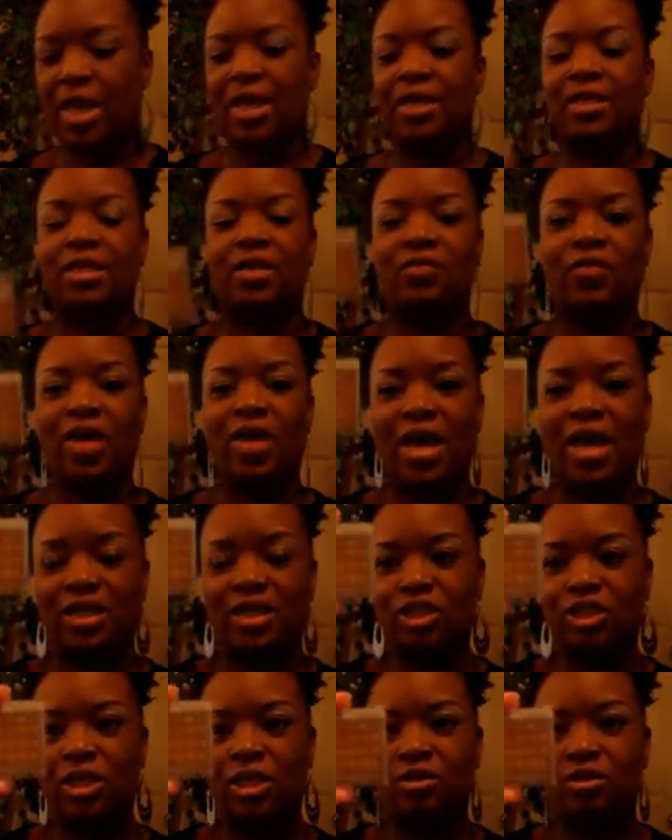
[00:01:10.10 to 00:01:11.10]
High Def
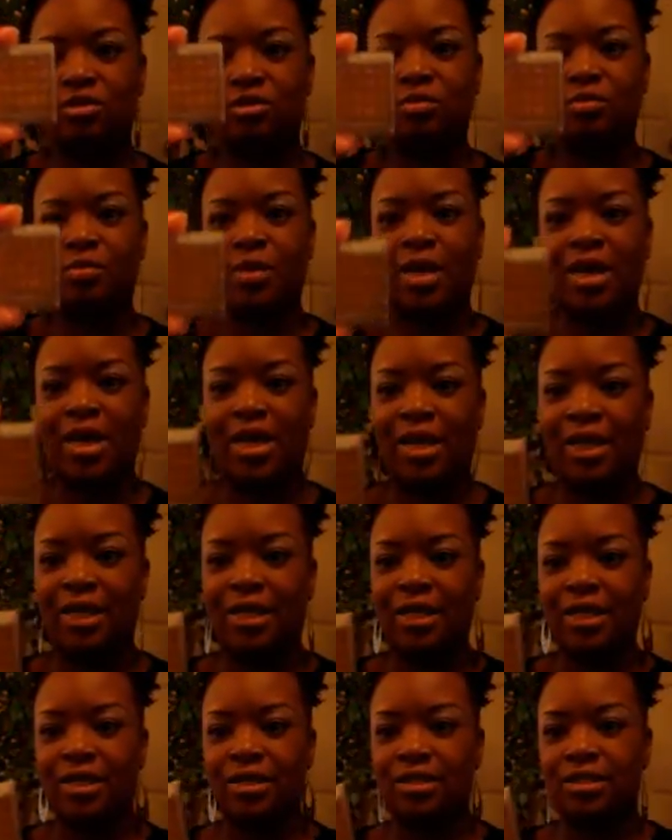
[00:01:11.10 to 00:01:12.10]
Eyeshadow by
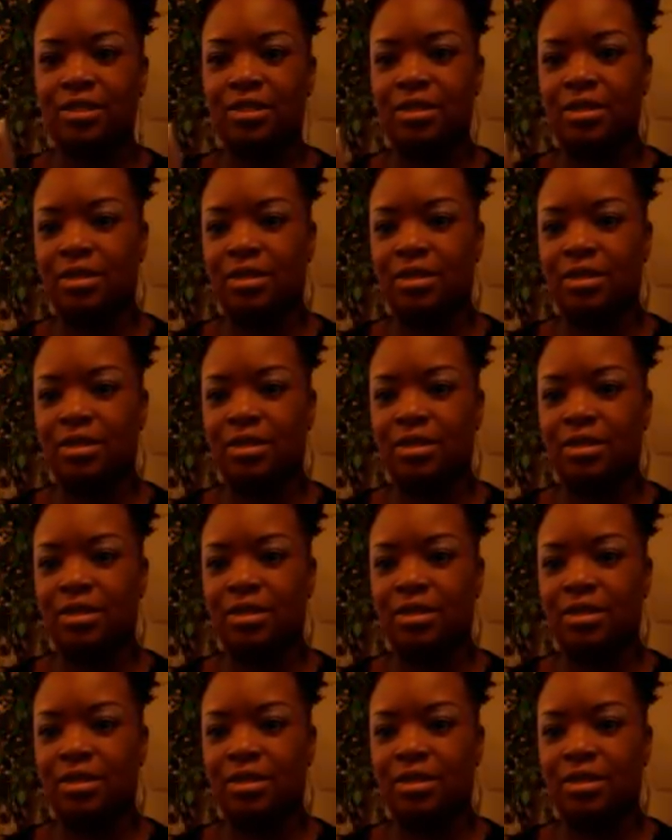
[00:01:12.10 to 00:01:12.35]
NYX